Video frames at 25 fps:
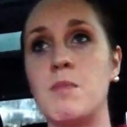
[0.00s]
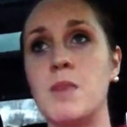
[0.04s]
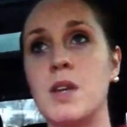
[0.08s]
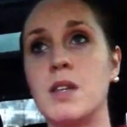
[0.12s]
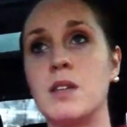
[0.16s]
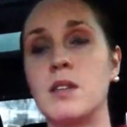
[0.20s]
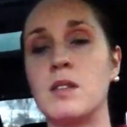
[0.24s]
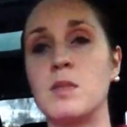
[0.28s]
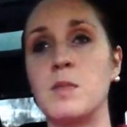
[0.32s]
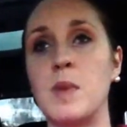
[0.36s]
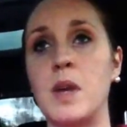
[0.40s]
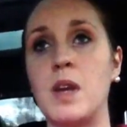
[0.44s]

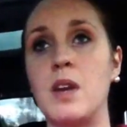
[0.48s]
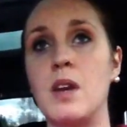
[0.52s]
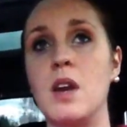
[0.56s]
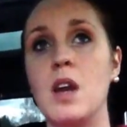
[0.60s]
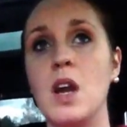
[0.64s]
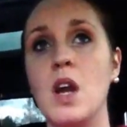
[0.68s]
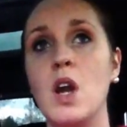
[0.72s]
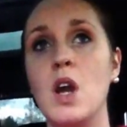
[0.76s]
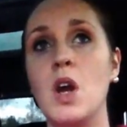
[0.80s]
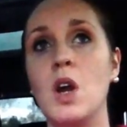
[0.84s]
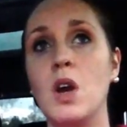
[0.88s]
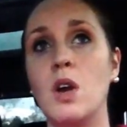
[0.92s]
because it's
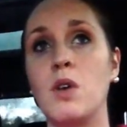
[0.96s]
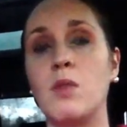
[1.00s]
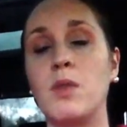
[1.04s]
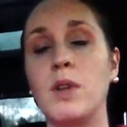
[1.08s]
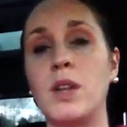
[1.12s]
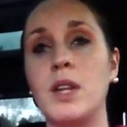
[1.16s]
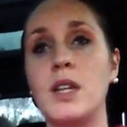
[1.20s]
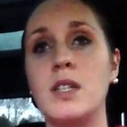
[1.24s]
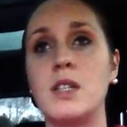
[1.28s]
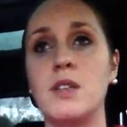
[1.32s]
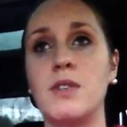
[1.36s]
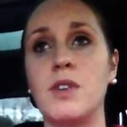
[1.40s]
been
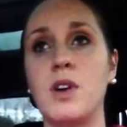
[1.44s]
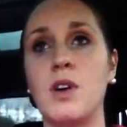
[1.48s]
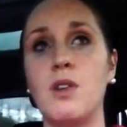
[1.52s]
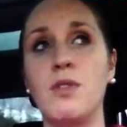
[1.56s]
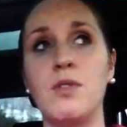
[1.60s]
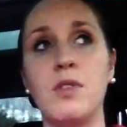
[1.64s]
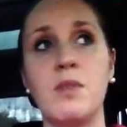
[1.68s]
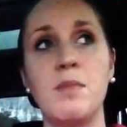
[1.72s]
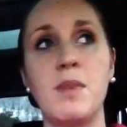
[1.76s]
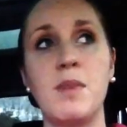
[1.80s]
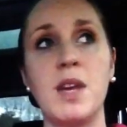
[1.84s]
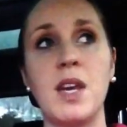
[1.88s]
really
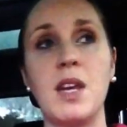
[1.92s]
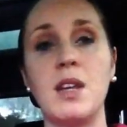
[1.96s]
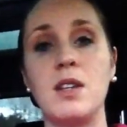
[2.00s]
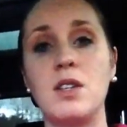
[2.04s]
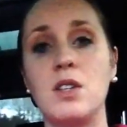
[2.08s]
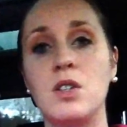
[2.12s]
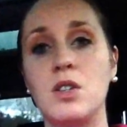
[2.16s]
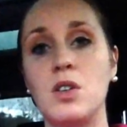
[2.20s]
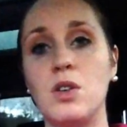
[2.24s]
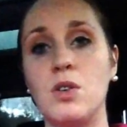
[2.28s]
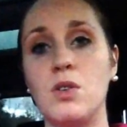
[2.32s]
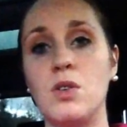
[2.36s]
difficult for me
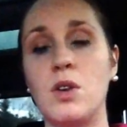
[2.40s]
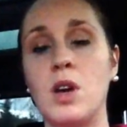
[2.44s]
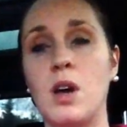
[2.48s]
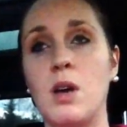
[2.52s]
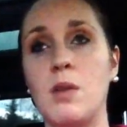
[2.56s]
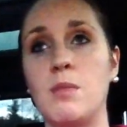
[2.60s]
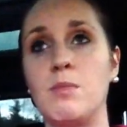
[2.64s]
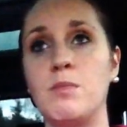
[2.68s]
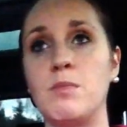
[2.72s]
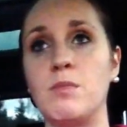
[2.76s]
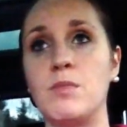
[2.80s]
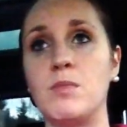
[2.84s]
to
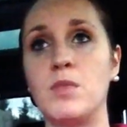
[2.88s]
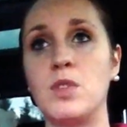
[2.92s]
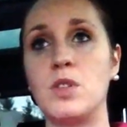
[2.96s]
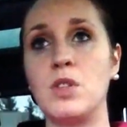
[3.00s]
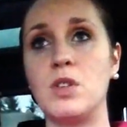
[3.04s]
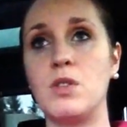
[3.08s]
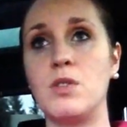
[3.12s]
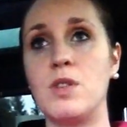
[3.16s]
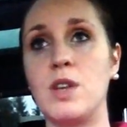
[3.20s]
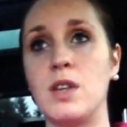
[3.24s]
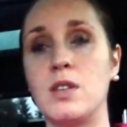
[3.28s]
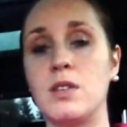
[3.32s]
come
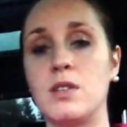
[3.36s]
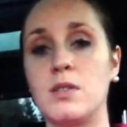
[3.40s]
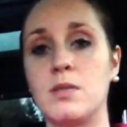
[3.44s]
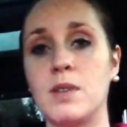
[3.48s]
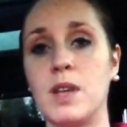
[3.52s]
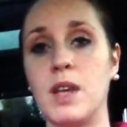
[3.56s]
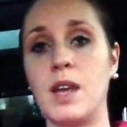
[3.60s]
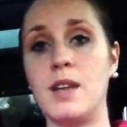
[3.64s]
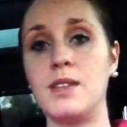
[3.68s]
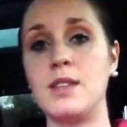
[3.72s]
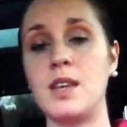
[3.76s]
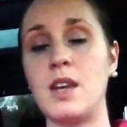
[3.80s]
to this
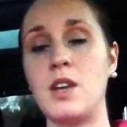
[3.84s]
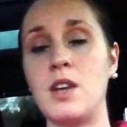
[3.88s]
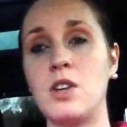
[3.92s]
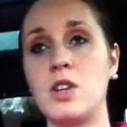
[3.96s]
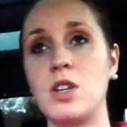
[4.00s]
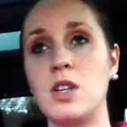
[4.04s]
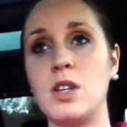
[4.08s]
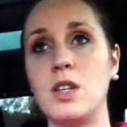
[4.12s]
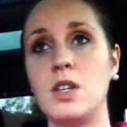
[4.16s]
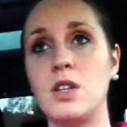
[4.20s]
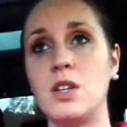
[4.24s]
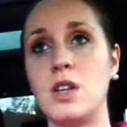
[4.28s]

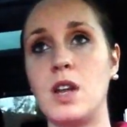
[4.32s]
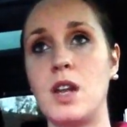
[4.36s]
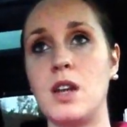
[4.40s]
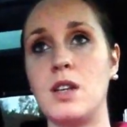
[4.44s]
realization and,